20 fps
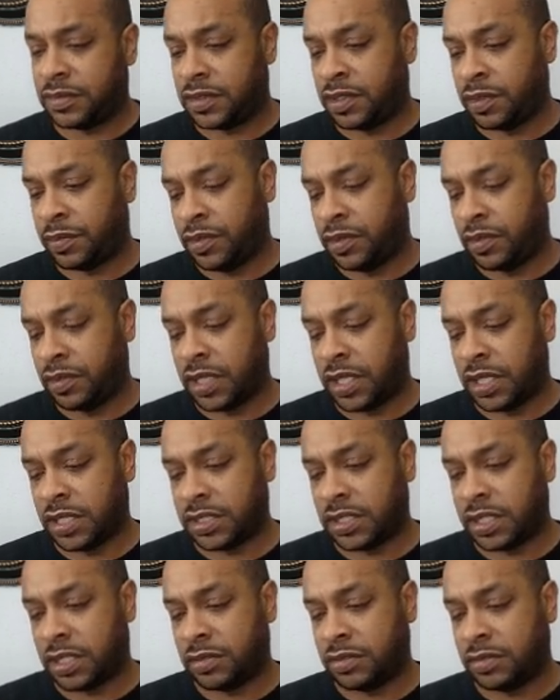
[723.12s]
Helping you
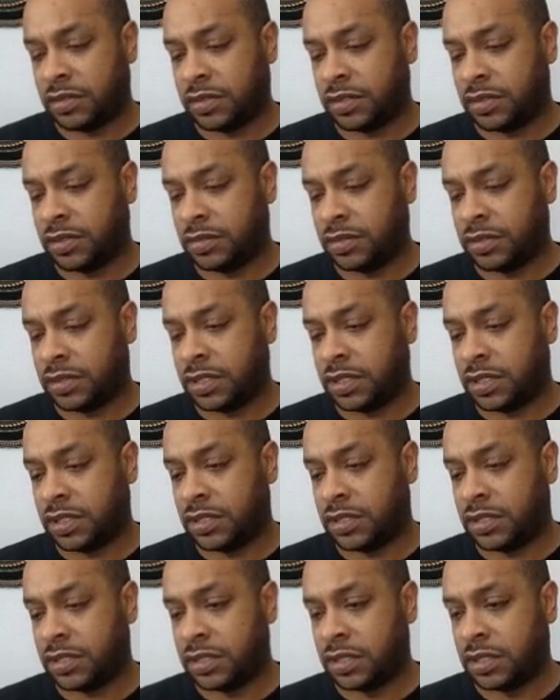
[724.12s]
guys out with
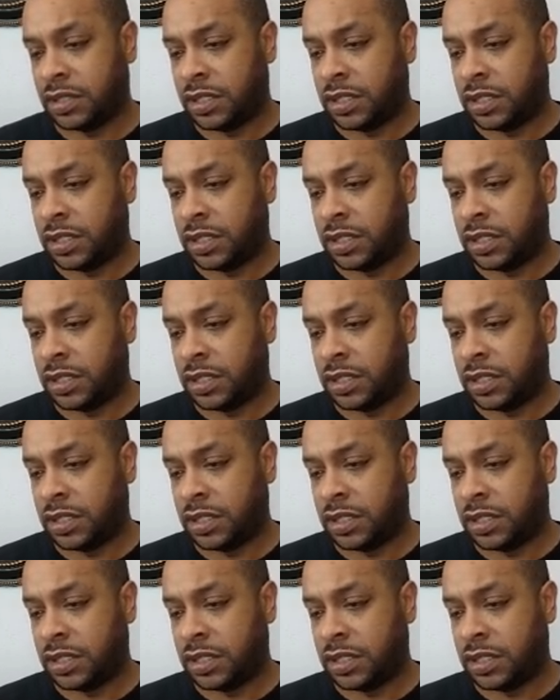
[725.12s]
this.